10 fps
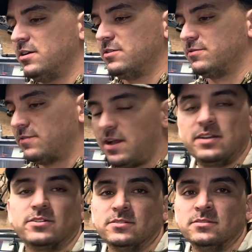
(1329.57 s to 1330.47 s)

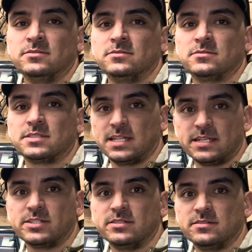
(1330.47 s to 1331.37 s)
final
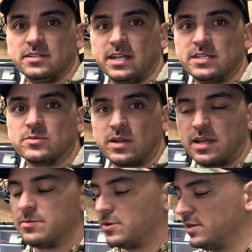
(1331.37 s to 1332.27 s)
selection. That is what I
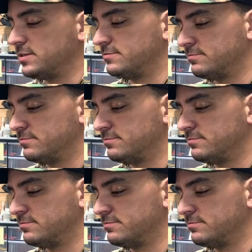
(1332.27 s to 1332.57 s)
am running.